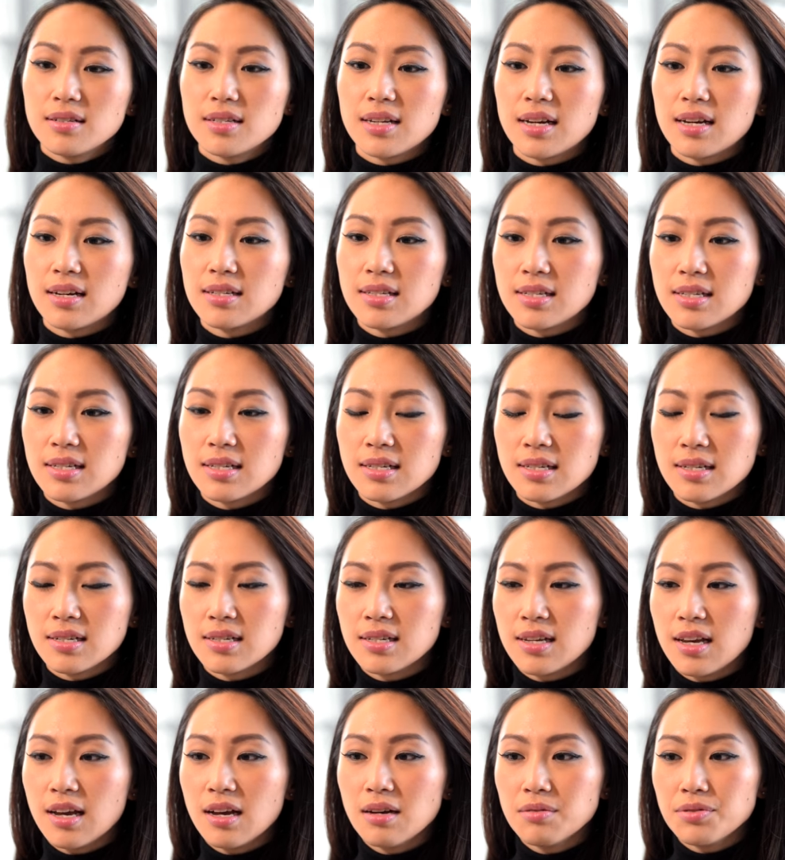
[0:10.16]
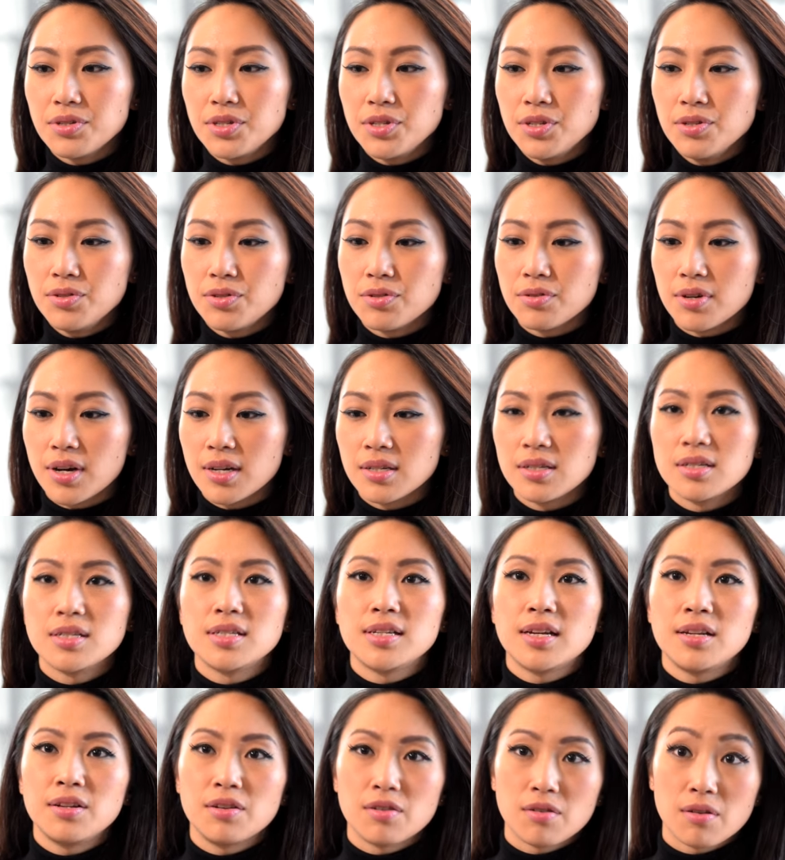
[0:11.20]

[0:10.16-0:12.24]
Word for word: does is it helps you to understand your